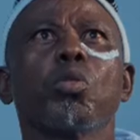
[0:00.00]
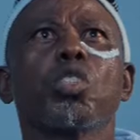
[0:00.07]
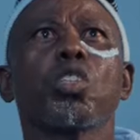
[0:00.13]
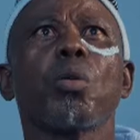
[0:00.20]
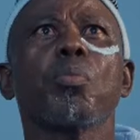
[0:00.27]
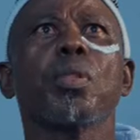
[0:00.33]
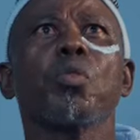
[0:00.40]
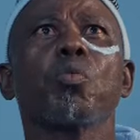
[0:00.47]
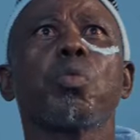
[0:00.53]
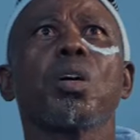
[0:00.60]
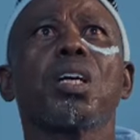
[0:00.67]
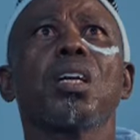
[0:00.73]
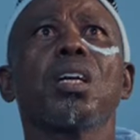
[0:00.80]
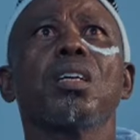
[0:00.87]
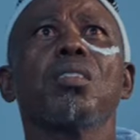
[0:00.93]
Do something
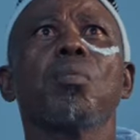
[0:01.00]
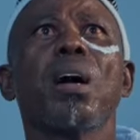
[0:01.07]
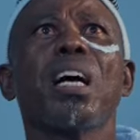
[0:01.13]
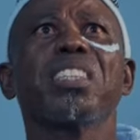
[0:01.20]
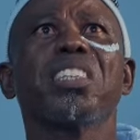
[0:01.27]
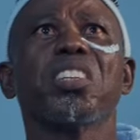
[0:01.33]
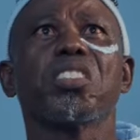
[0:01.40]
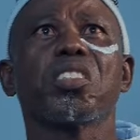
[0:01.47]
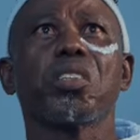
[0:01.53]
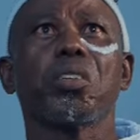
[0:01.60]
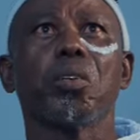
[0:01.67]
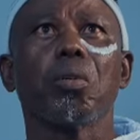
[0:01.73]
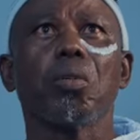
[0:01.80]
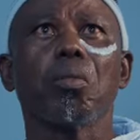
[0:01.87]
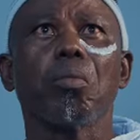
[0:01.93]
quickly, your
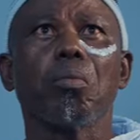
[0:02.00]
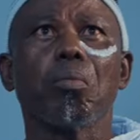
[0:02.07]
majesty.